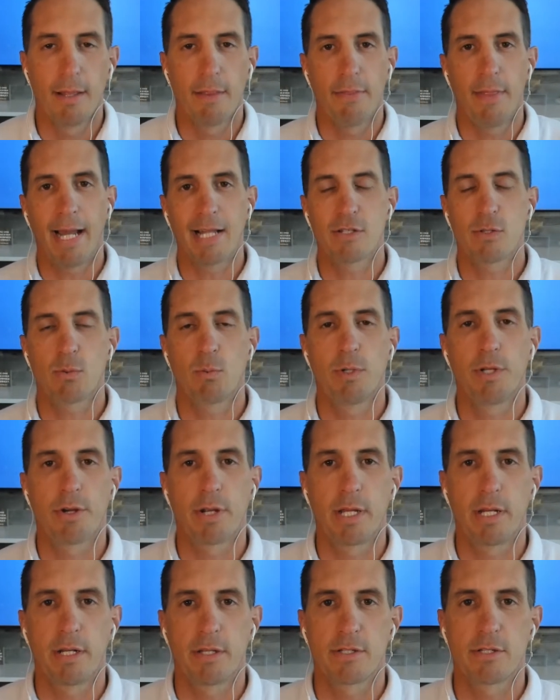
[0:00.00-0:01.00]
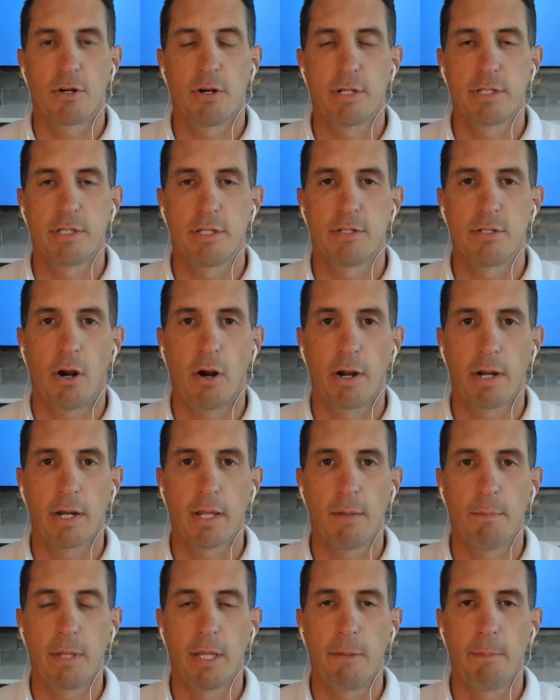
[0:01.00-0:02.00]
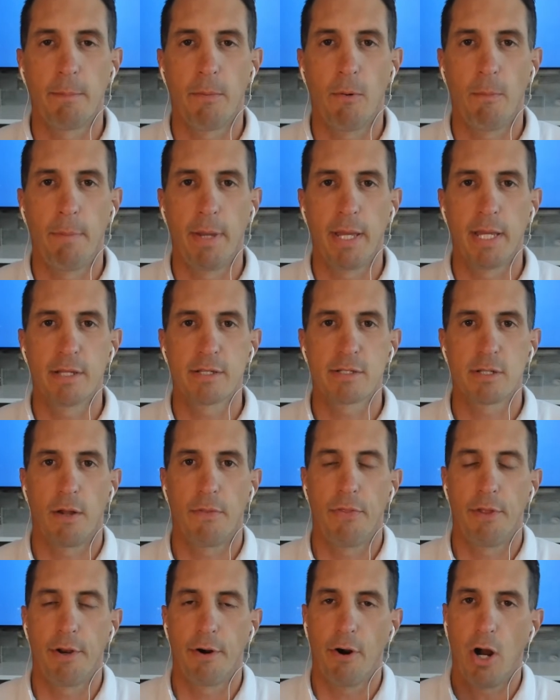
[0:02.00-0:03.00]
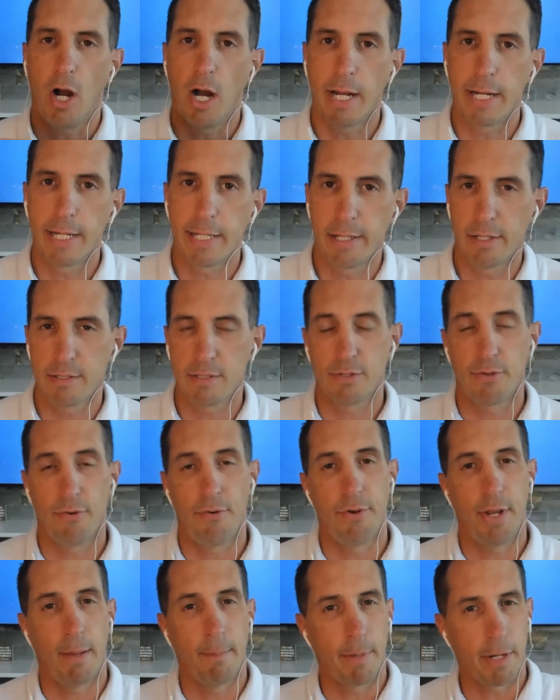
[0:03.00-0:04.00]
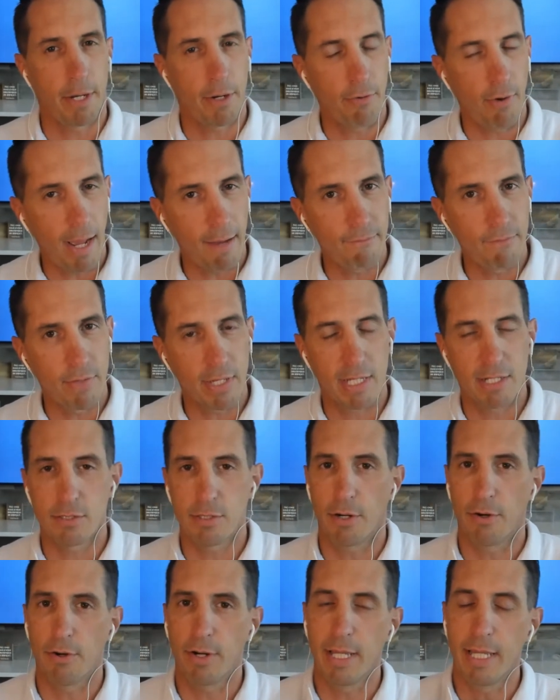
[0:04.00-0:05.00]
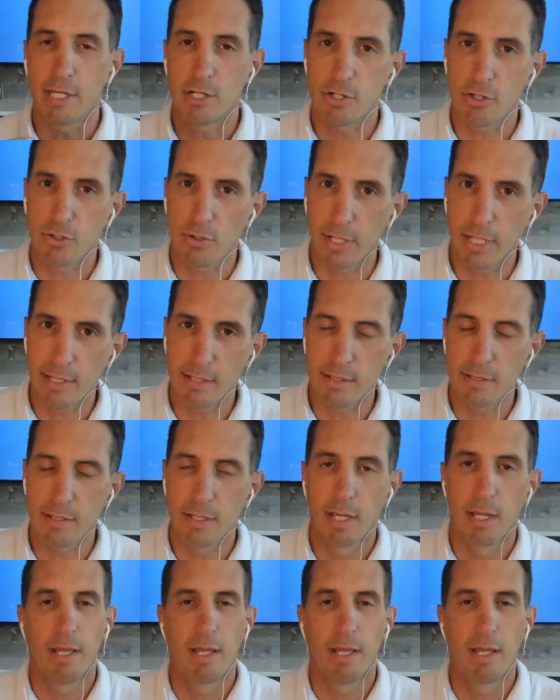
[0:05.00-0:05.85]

that's when you're going to start to target people based on their audience, their demographics, their interests,